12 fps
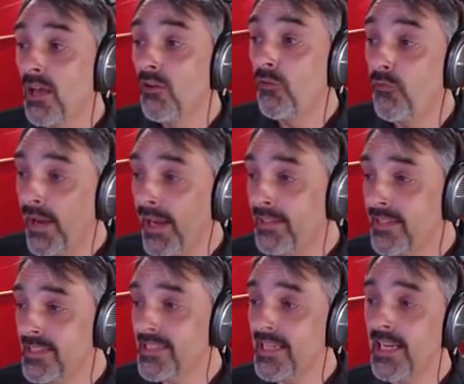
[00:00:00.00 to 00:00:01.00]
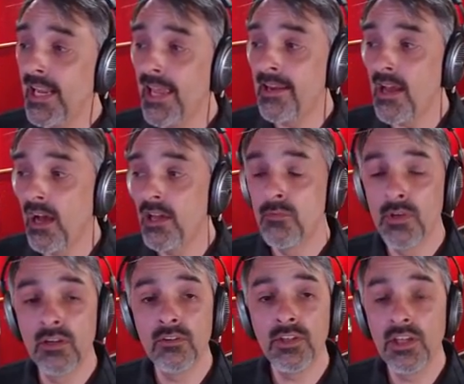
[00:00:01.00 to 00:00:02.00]
Fantasy and
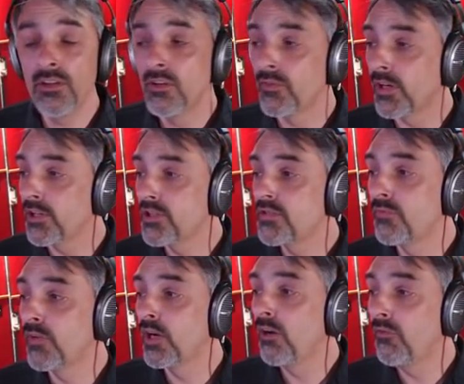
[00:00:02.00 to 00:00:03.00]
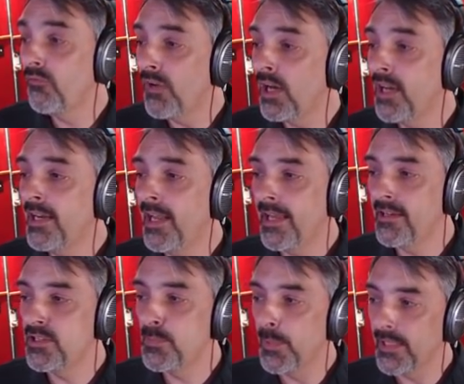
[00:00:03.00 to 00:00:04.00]
Unreal Universe for a fun and
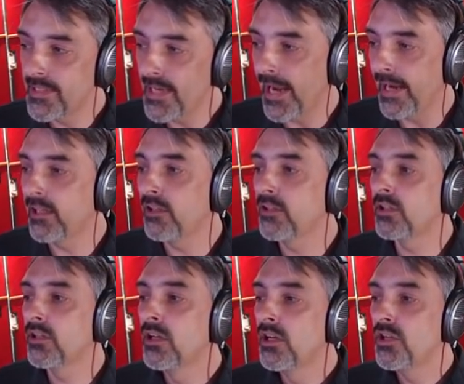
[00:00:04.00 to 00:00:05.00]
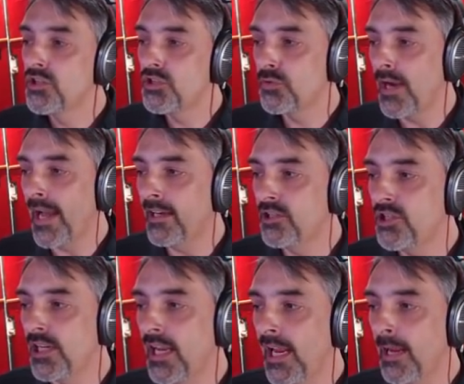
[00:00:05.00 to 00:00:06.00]
spectacular strategy
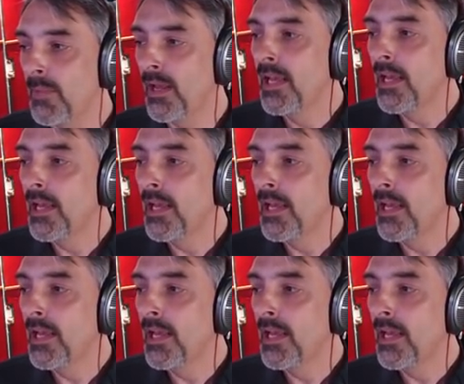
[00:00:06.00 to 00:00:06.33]
game.